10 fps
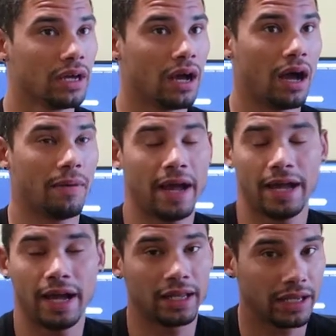I
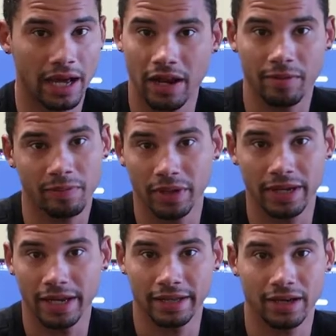highly doubt I'll be
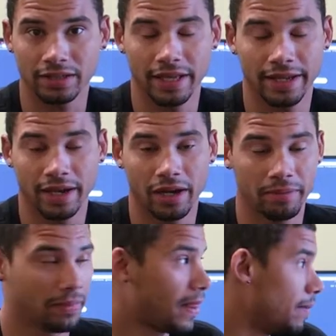putting any content
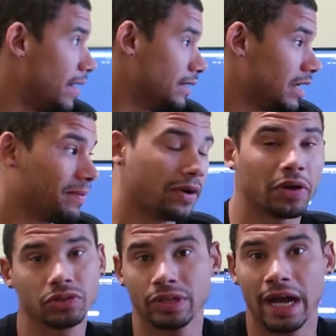up. I might take my
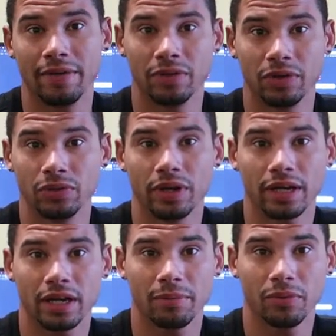hard drive and do like
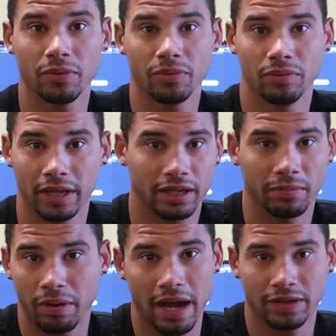a couple, like
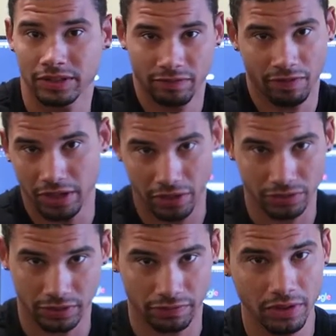compile some
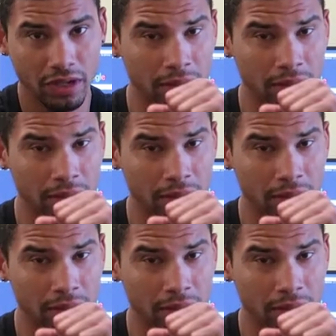videos of